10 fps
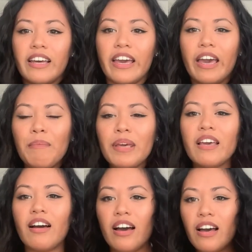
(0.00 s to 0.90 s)
Hit me
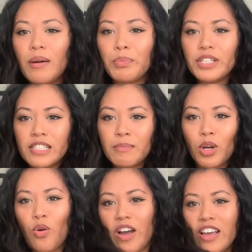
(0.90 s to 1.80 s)
up with some
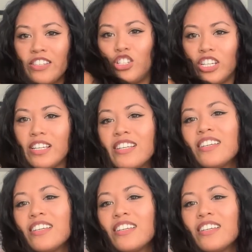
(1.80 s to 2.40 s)
questions.